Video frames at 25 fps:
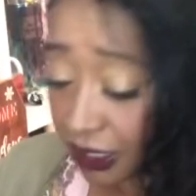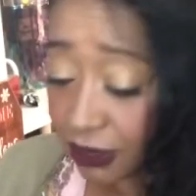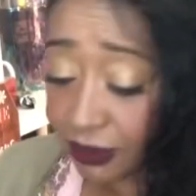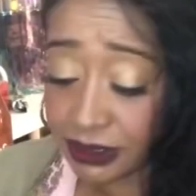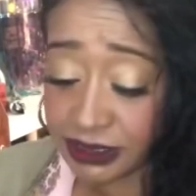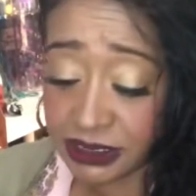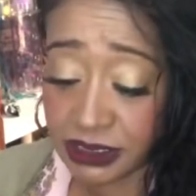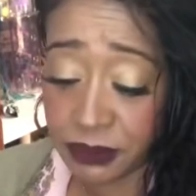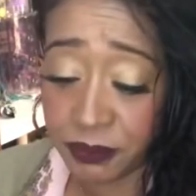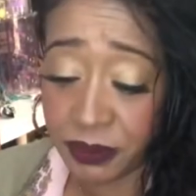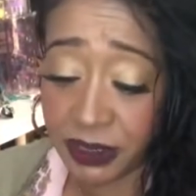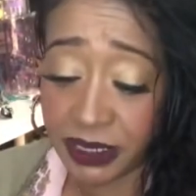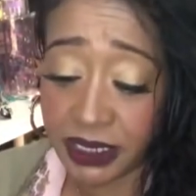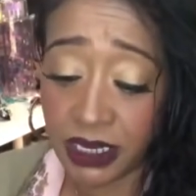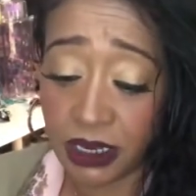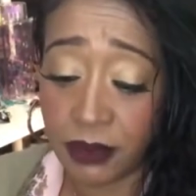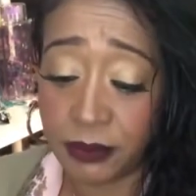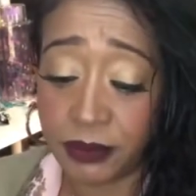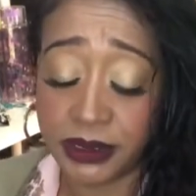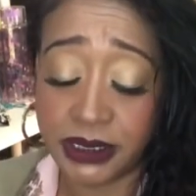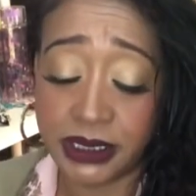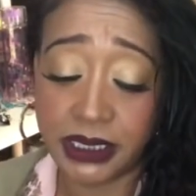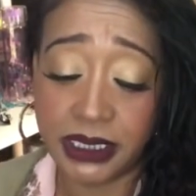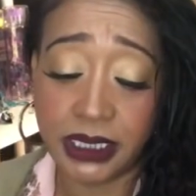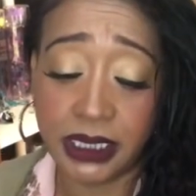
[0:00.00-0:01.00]
I did pick up
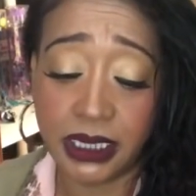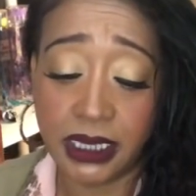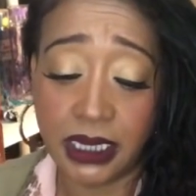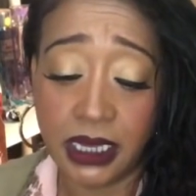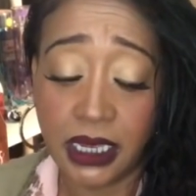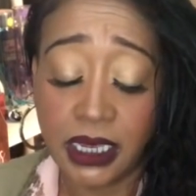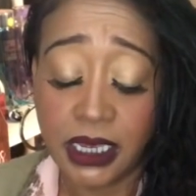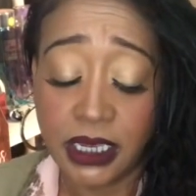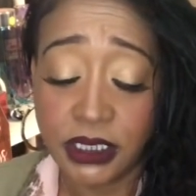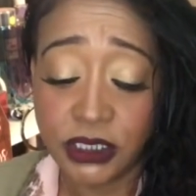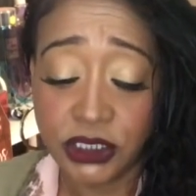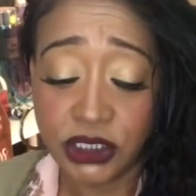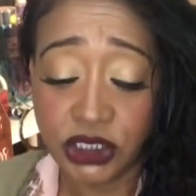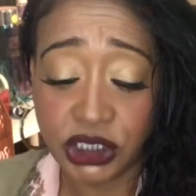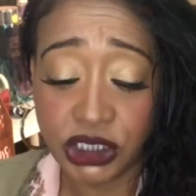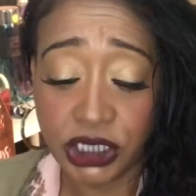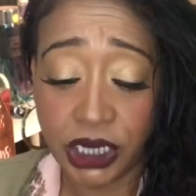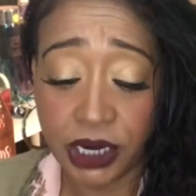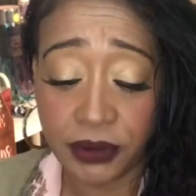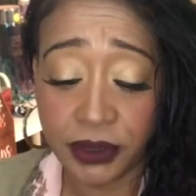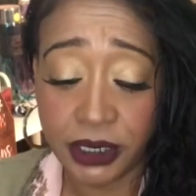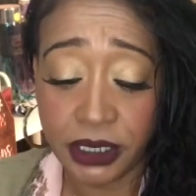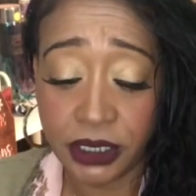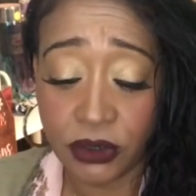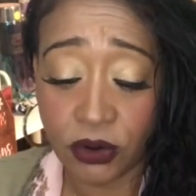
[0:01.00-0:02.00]
the
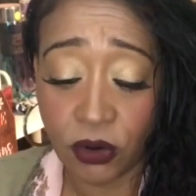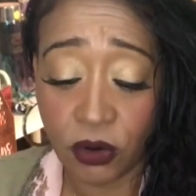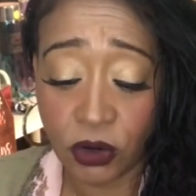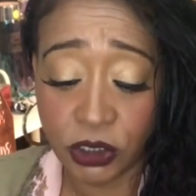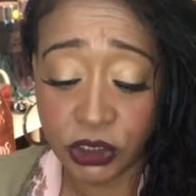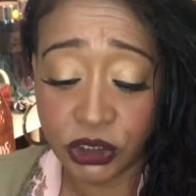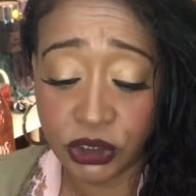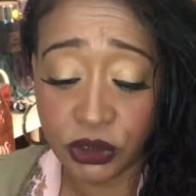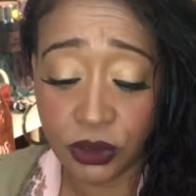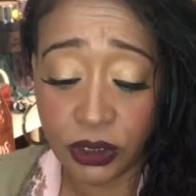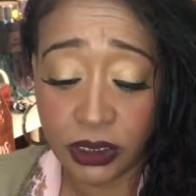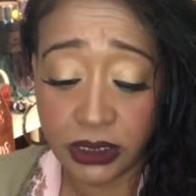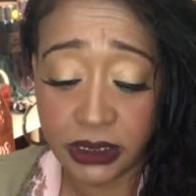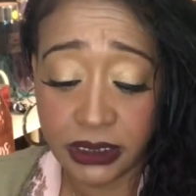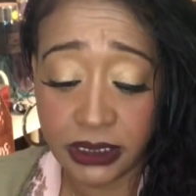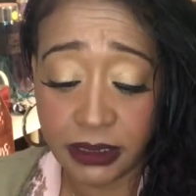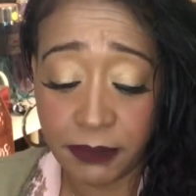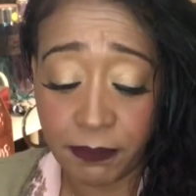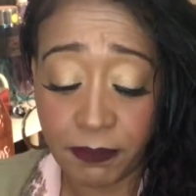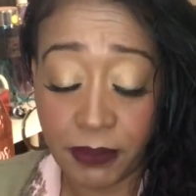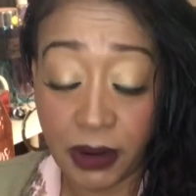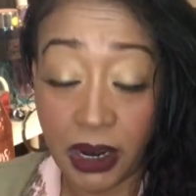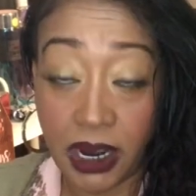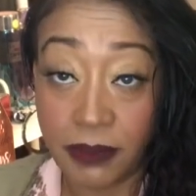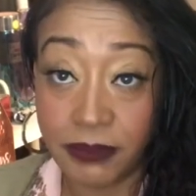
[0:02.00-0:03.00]
Cherry Cordial
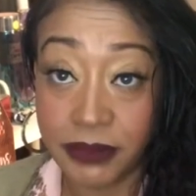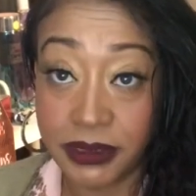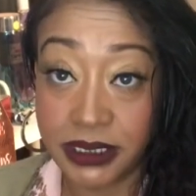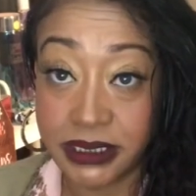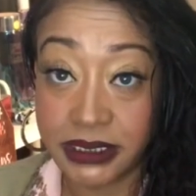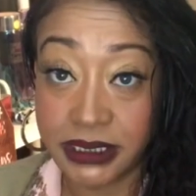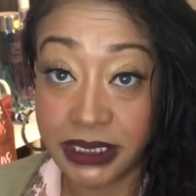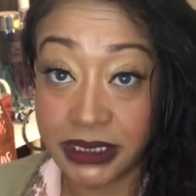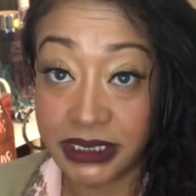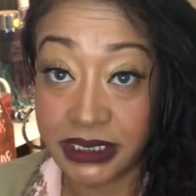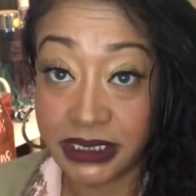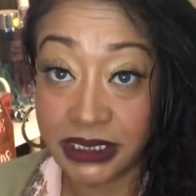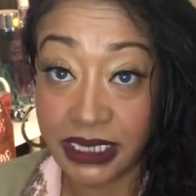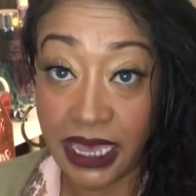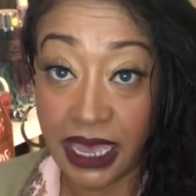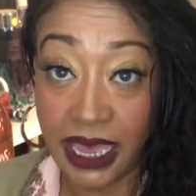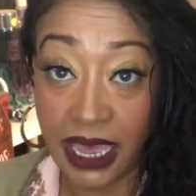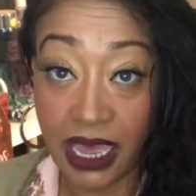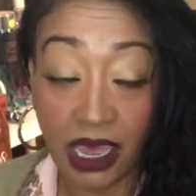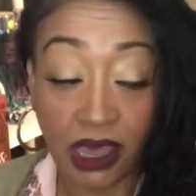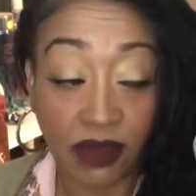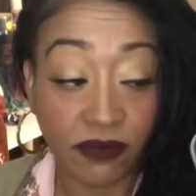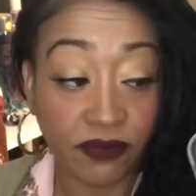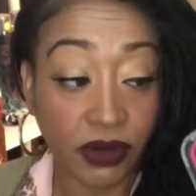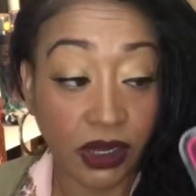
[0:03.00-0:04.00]
Lip Balm because I didn't
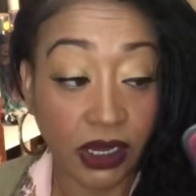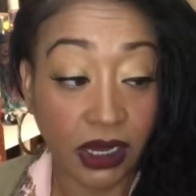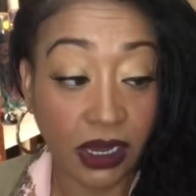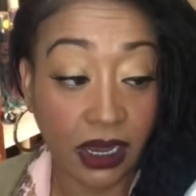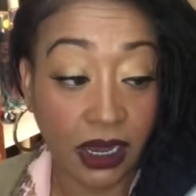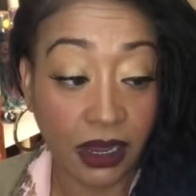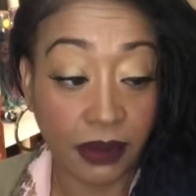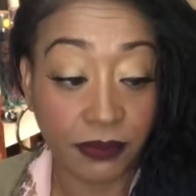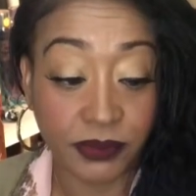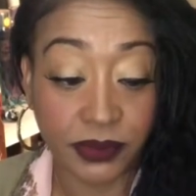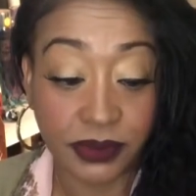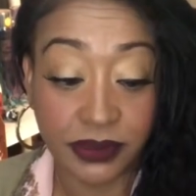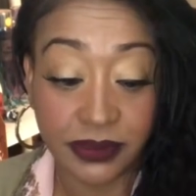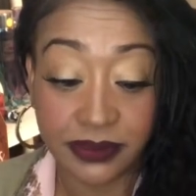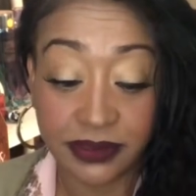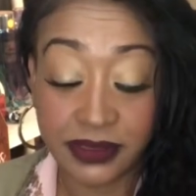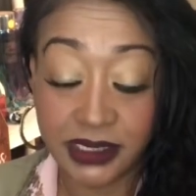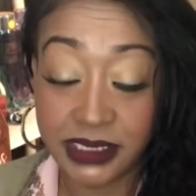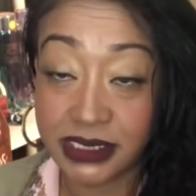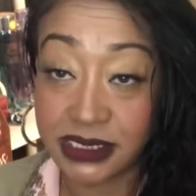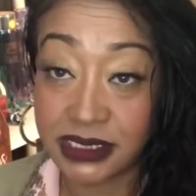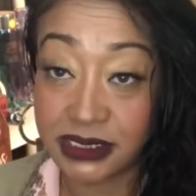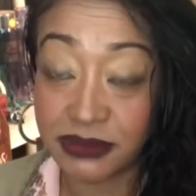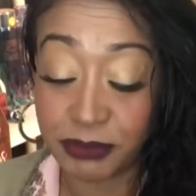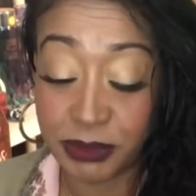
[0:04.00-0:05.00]
have um,
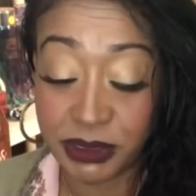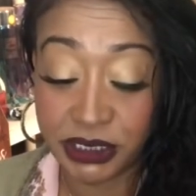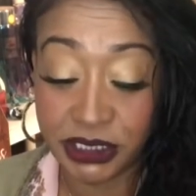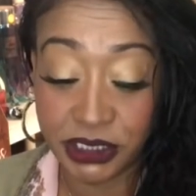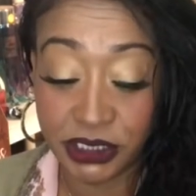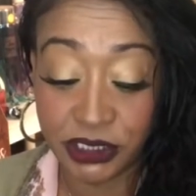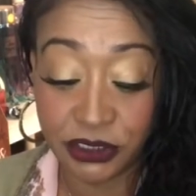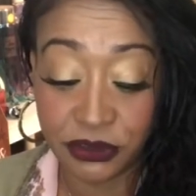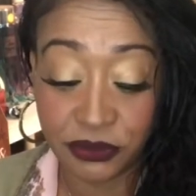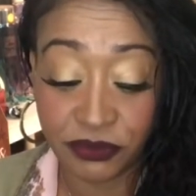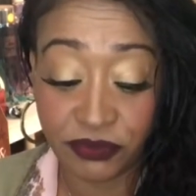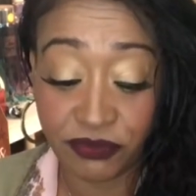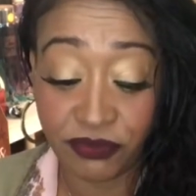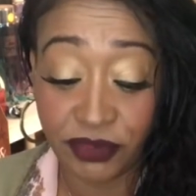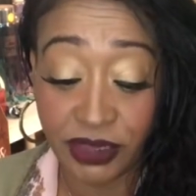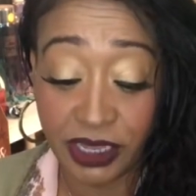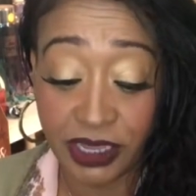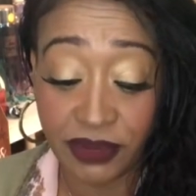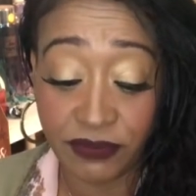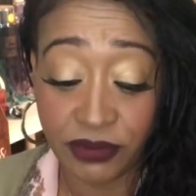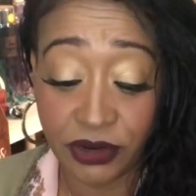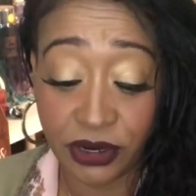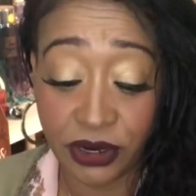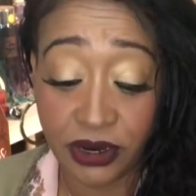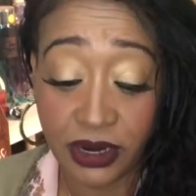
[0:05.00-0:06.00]
this particular
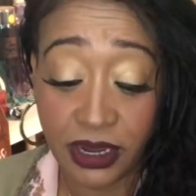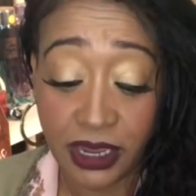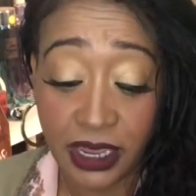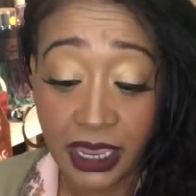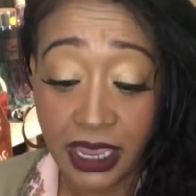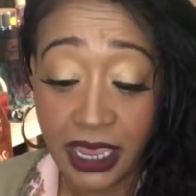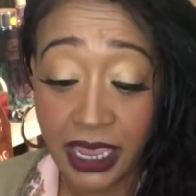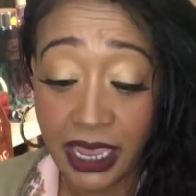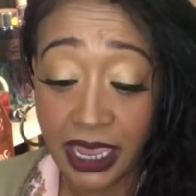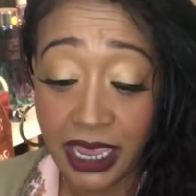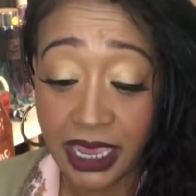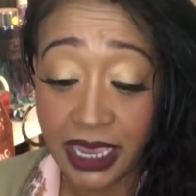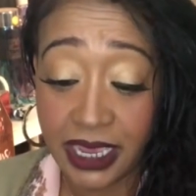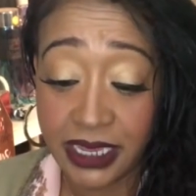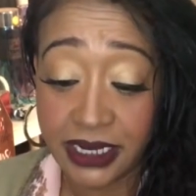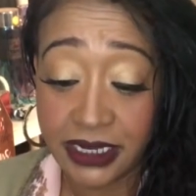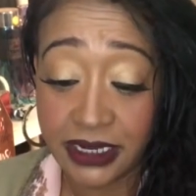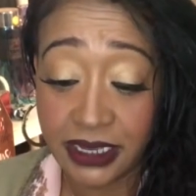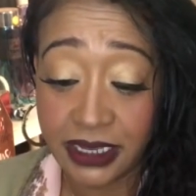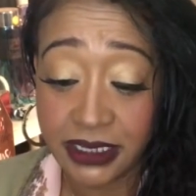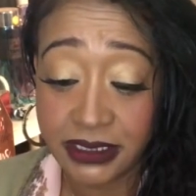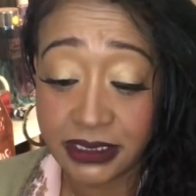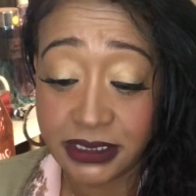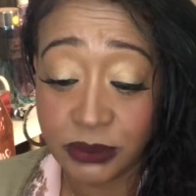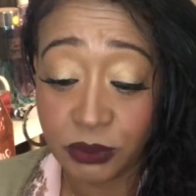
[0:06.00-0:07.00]
flavor, and
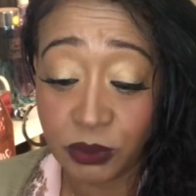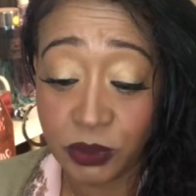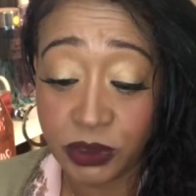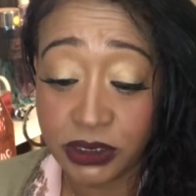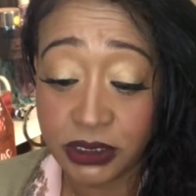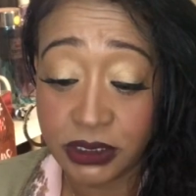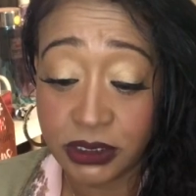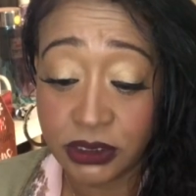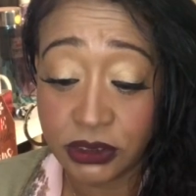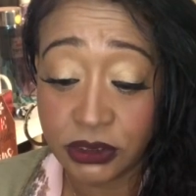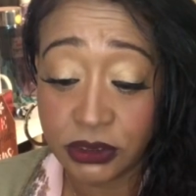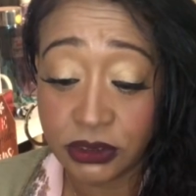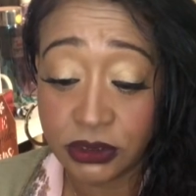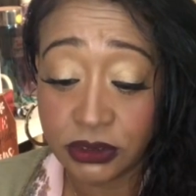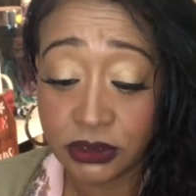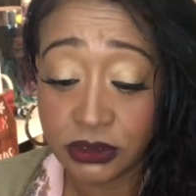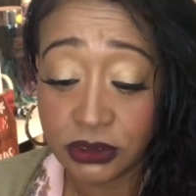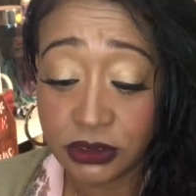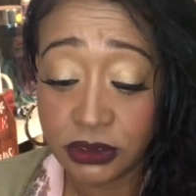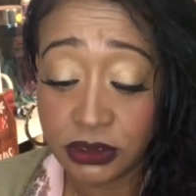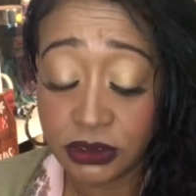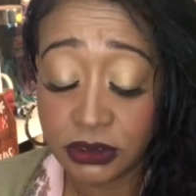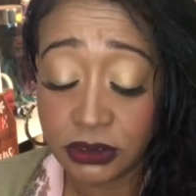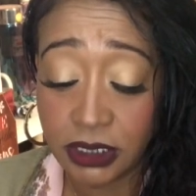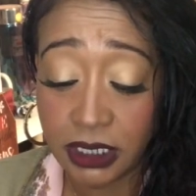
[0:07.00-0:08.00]
it's with
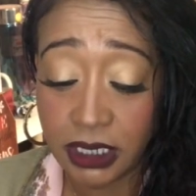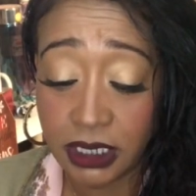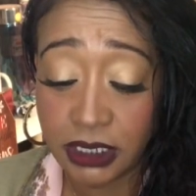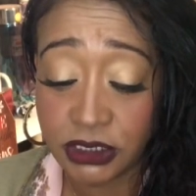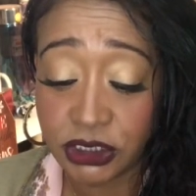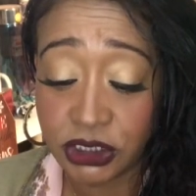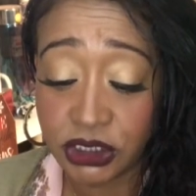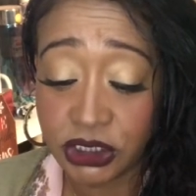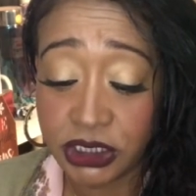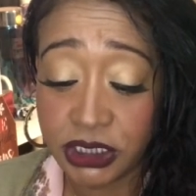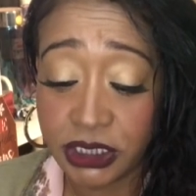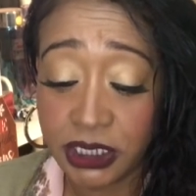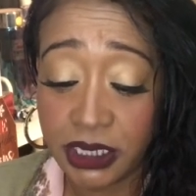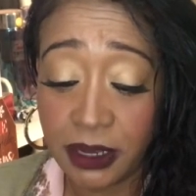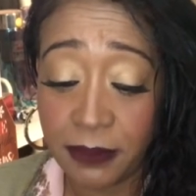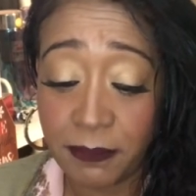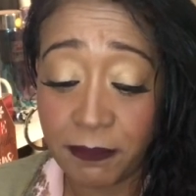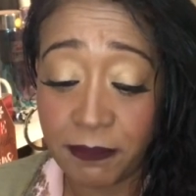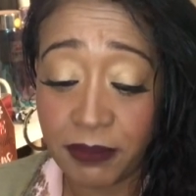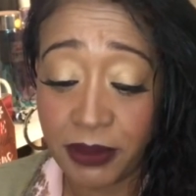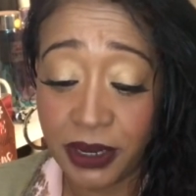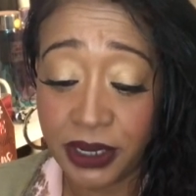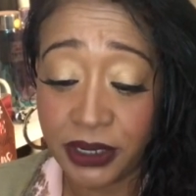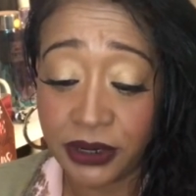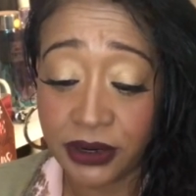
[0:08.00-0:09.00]
uh, shea
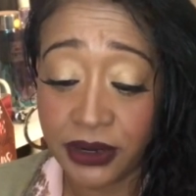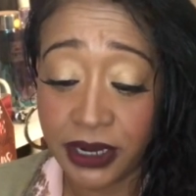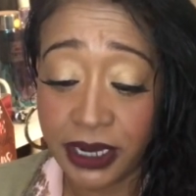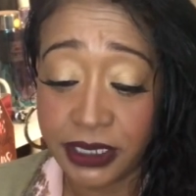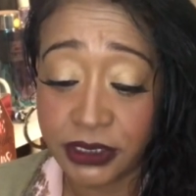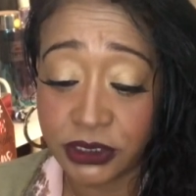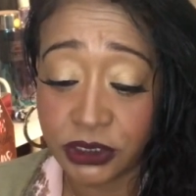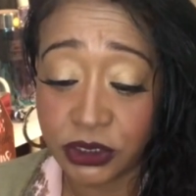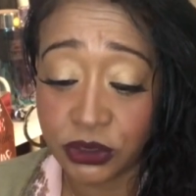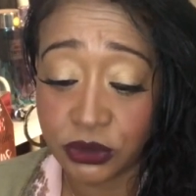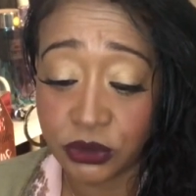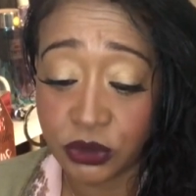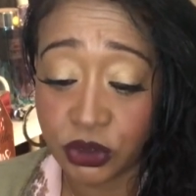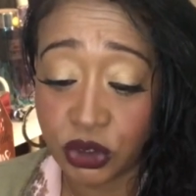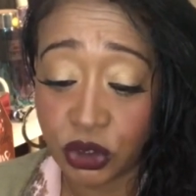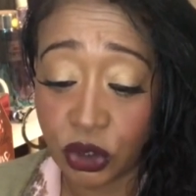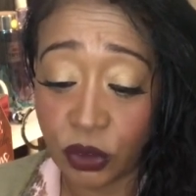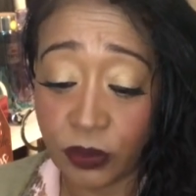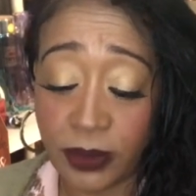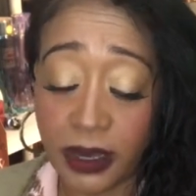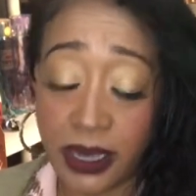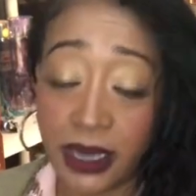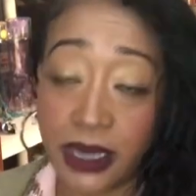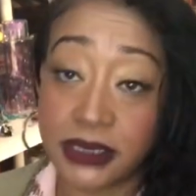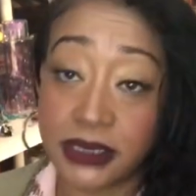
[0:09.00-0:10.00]
butter and jojoba.